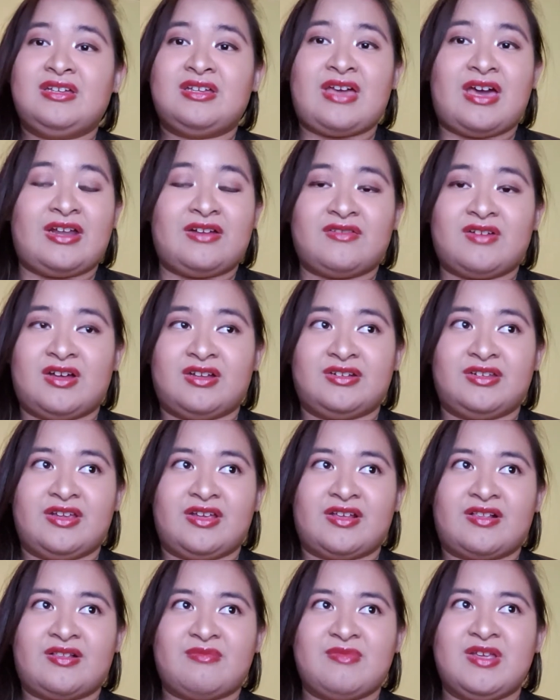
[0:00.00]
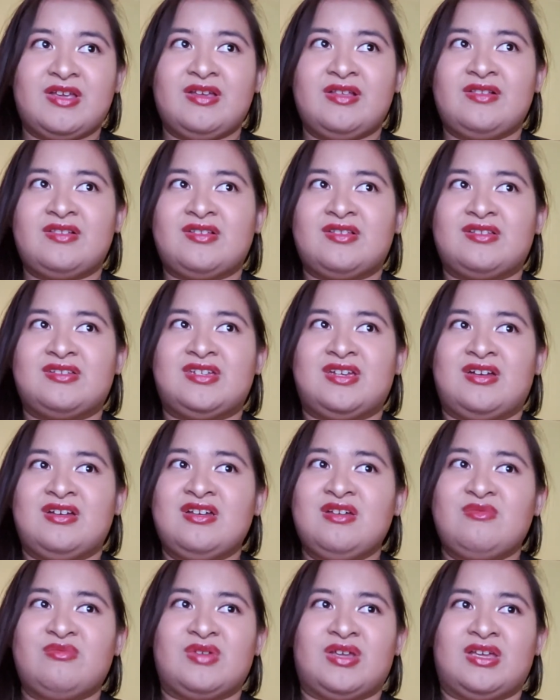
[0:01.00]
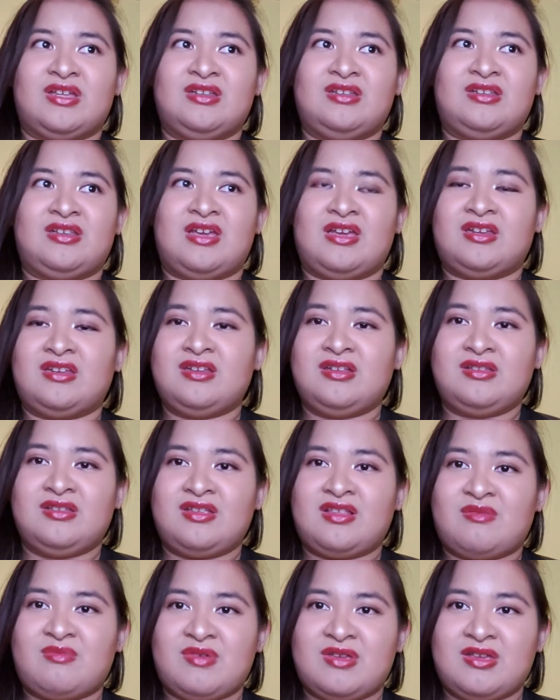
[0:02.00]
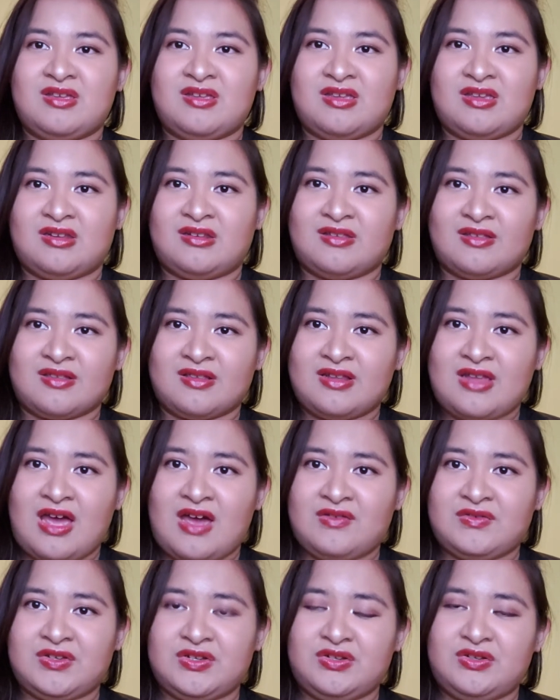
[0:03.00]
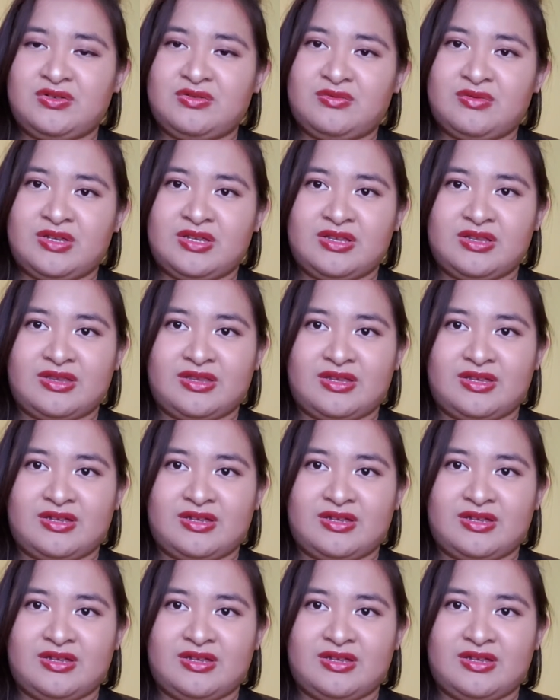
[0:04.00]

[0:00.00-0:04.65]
out of context, because sharing a bed, technically speaking, doesn't have to do with